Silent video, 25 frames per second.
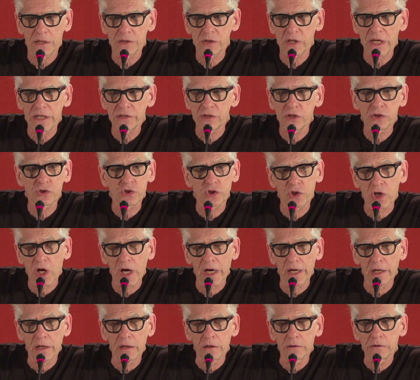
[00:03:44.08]
As a
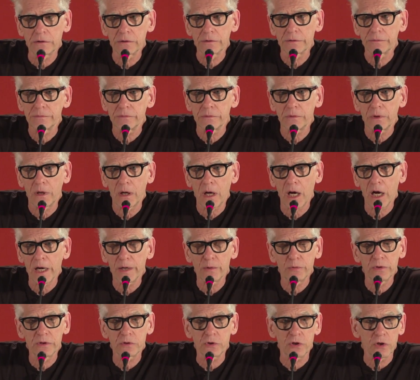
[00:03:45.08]
child, I
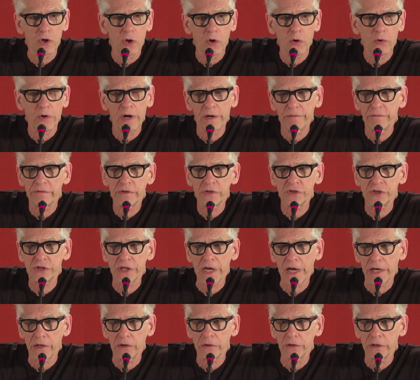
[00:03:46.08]
would go every
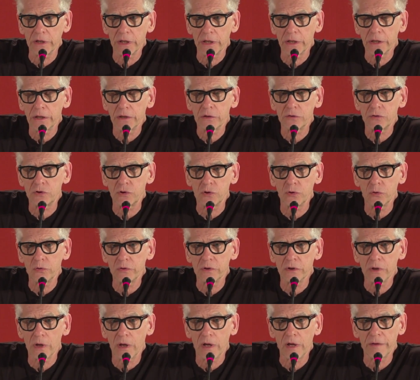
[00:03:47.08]
Saturday
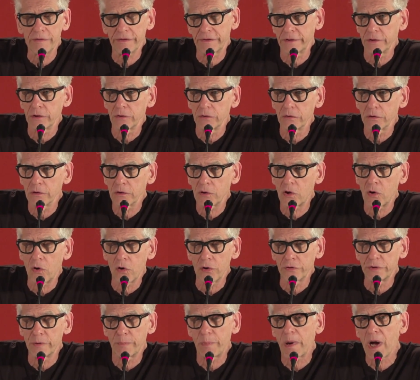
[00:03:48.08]
to a theater
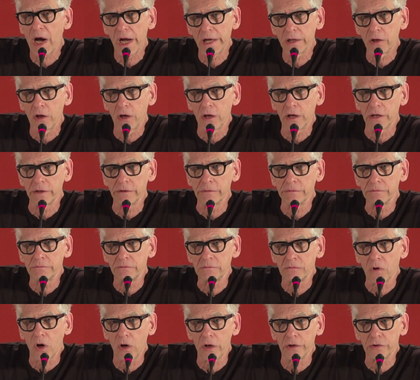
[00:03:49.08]
called the Pylon
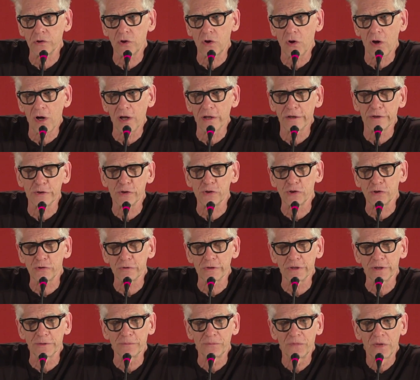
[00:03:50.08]
on College
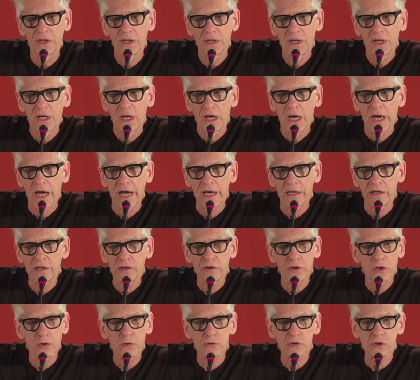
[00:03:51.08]
Street. And in
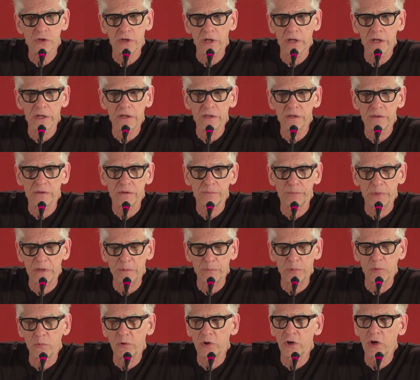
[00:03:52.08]
those days,
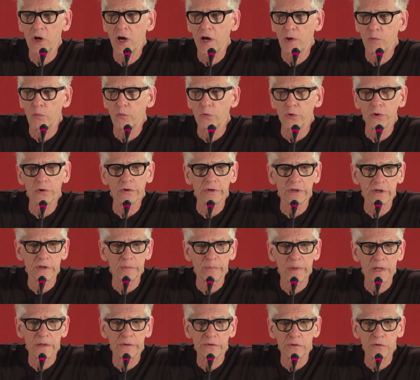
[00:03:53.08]
people were not worried
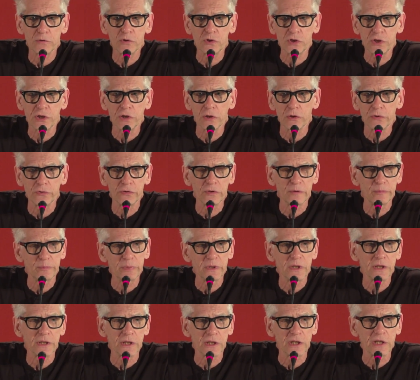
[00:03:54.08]
about their children
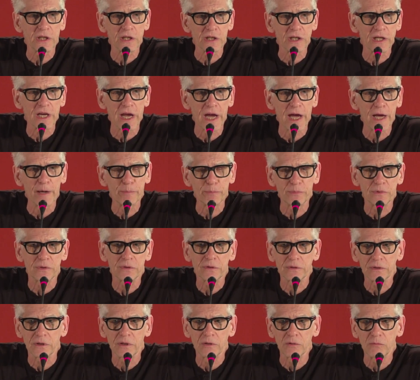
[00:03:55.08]
being kidnapped
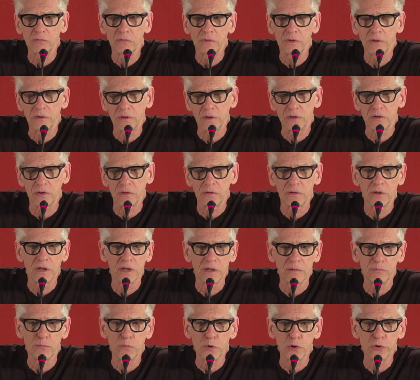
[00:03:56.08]
and
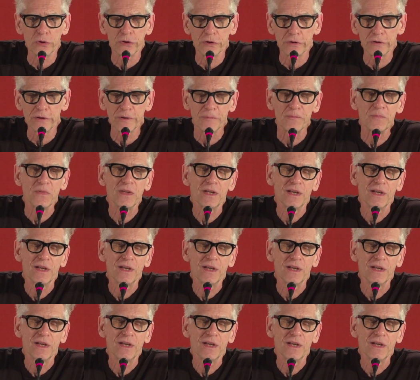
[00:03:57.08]
murdered.